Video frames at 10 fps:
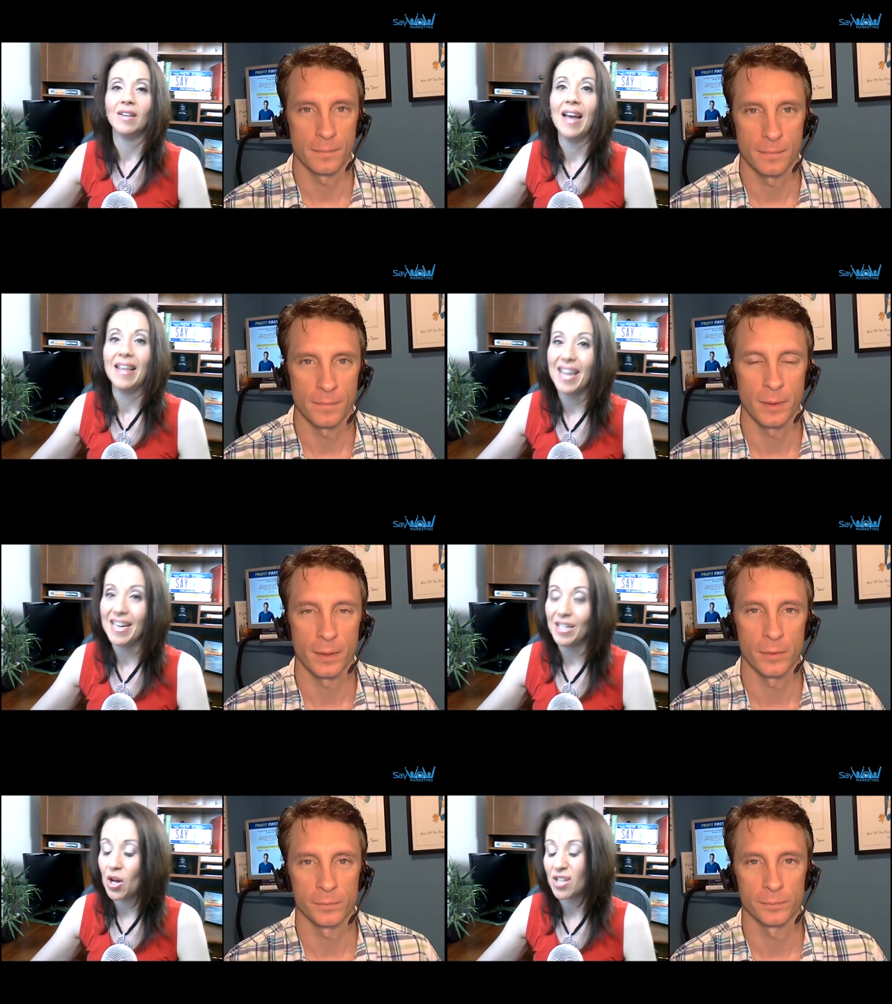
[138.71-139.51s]
Speaker 1: and then he
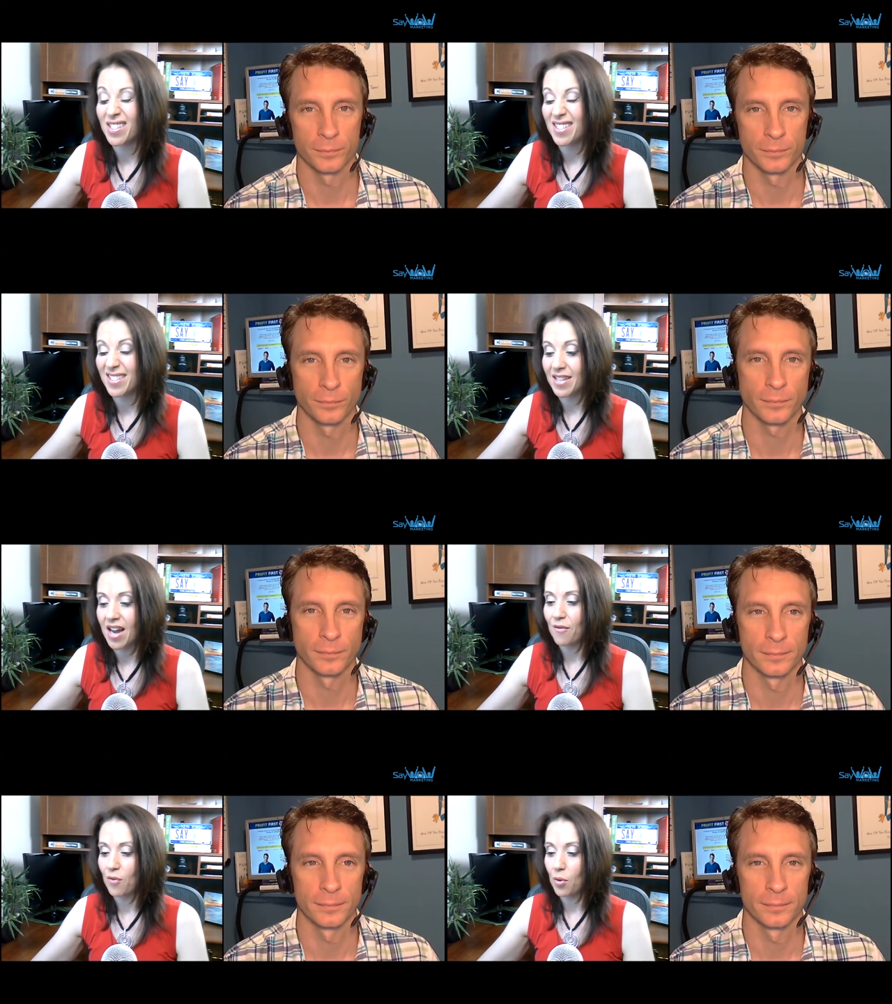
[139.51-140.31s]
lost his entire
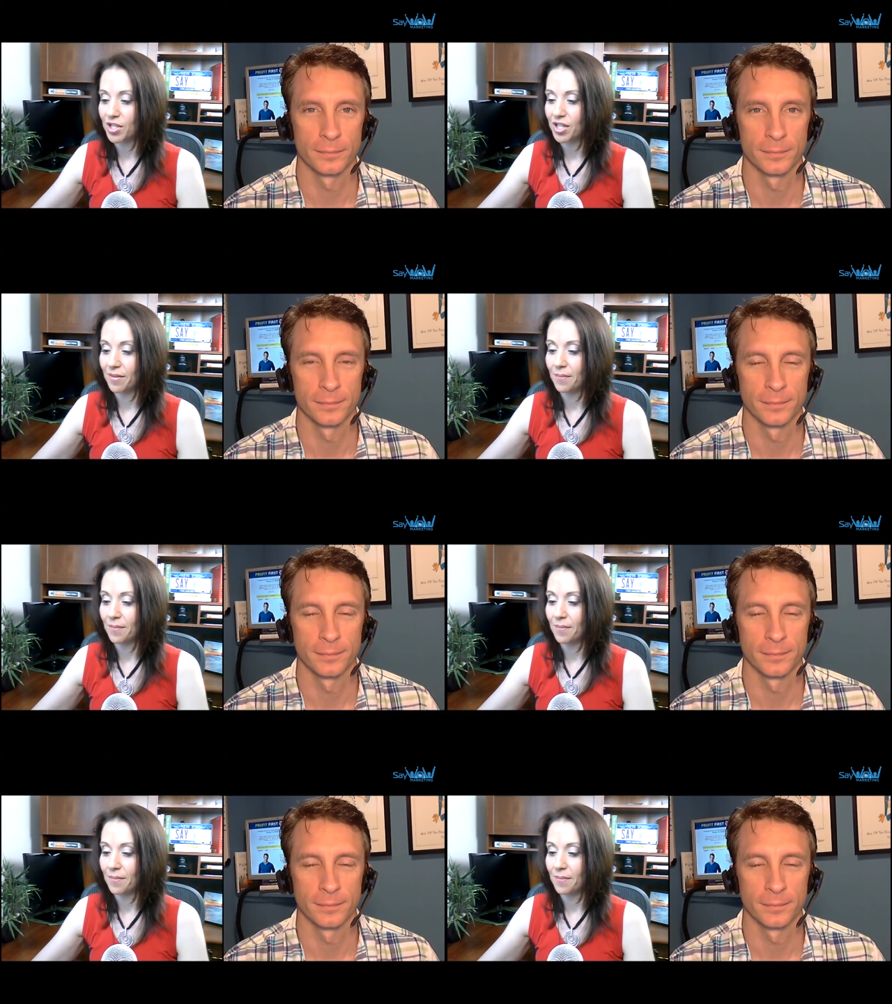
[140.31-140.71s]
fortune.